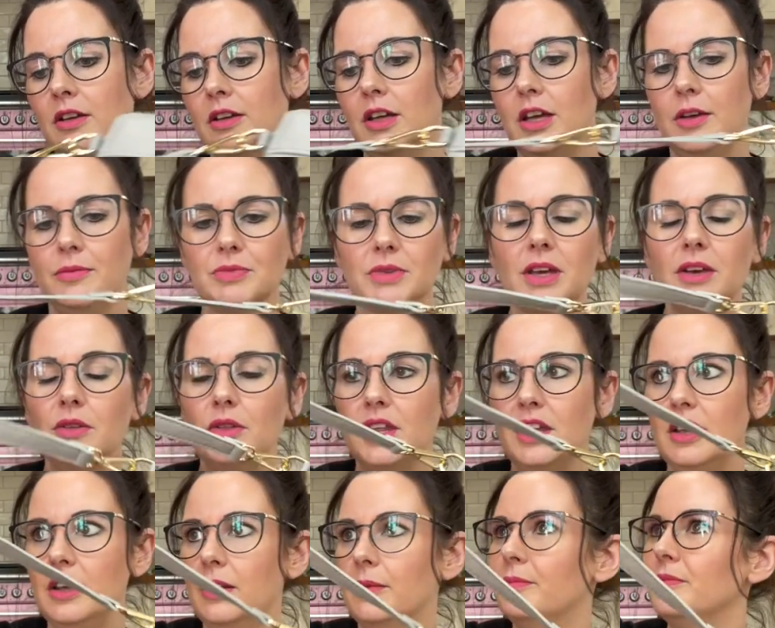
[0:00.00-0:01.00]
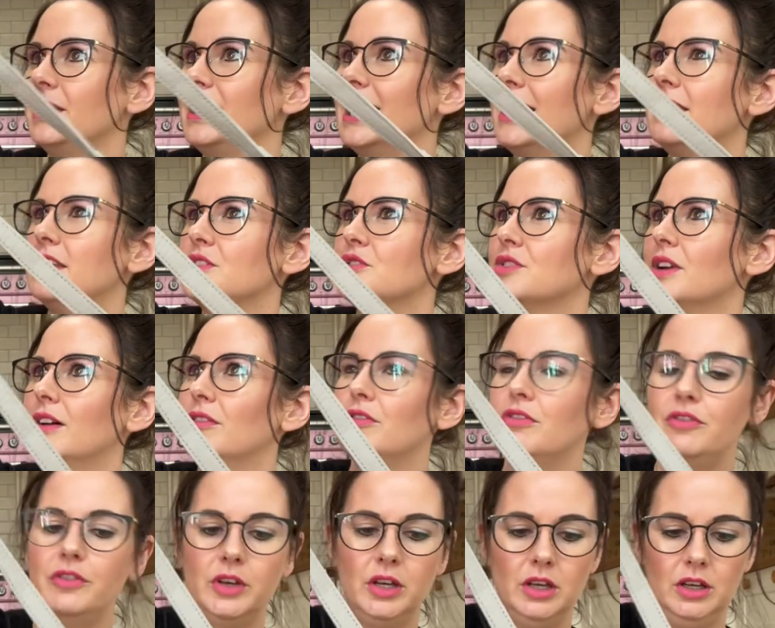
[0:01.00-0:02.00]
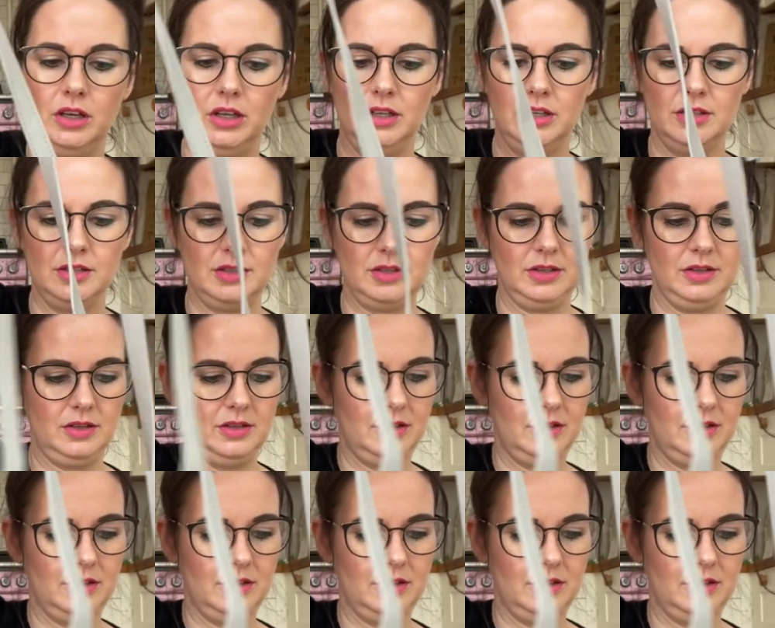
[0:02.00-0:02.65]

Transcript: the leather strap first.